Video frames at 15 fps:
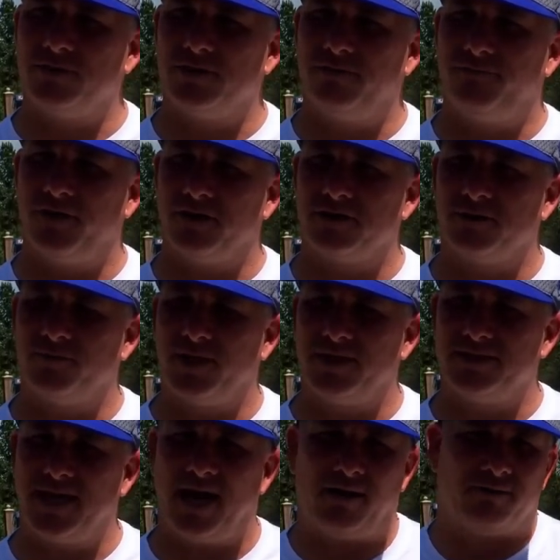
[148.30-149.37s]
and you figure some
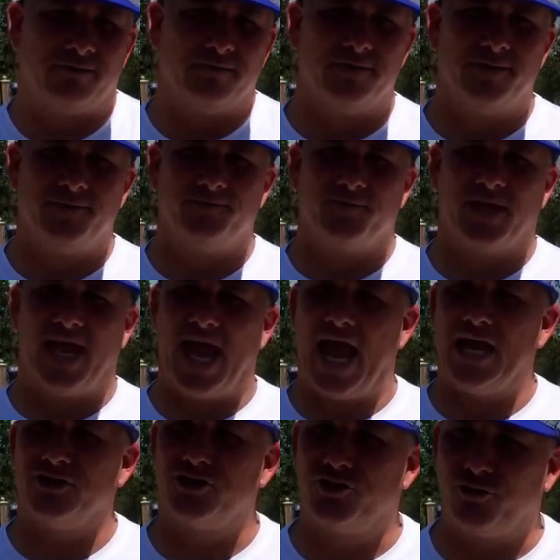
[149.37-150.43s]
things out.
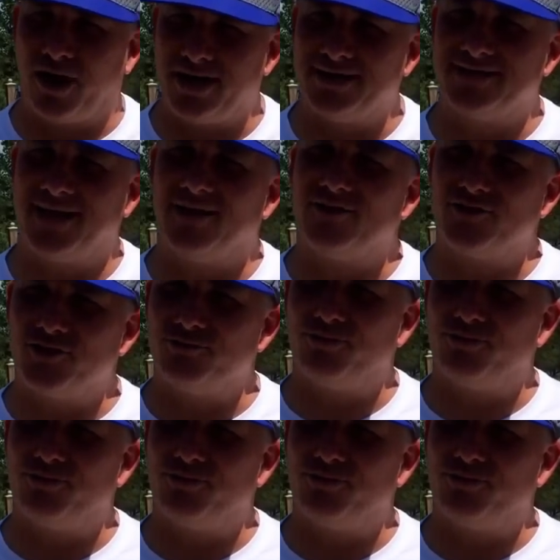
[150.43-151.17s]
As great as LSU